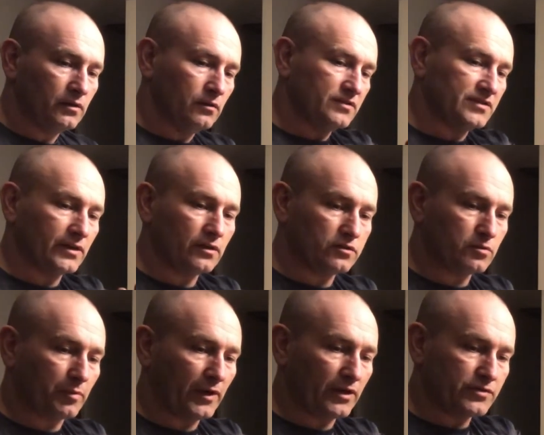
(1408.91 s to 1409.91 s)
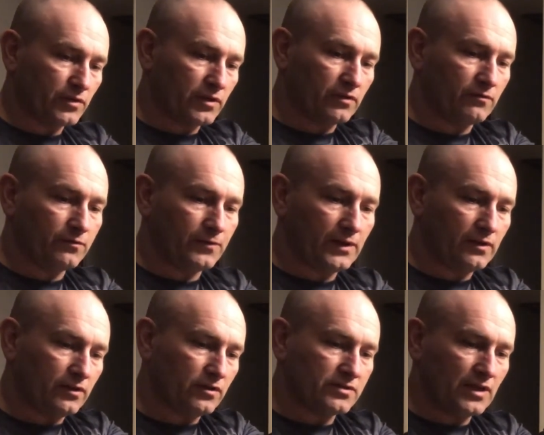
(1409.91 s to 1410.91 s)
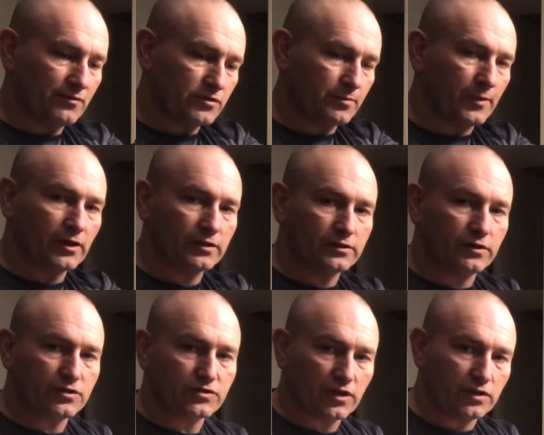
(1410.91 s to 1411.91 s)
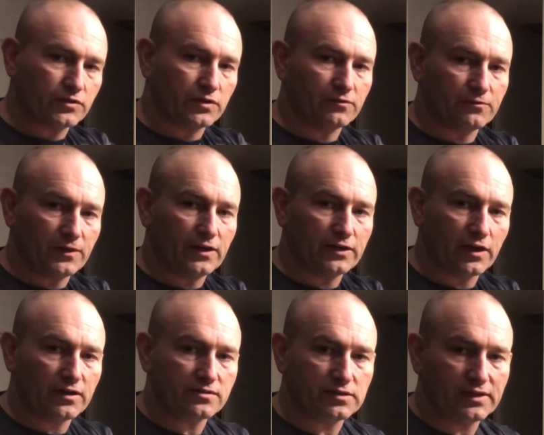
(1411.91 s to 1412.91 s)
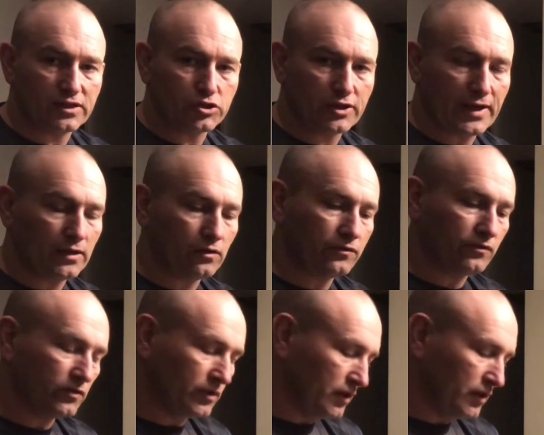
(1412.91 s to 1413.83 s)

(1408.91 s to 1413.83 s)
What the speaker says: Single spring, so you can fit it. It doesn't have a spring on the other side, so you can fit it nicely in channels.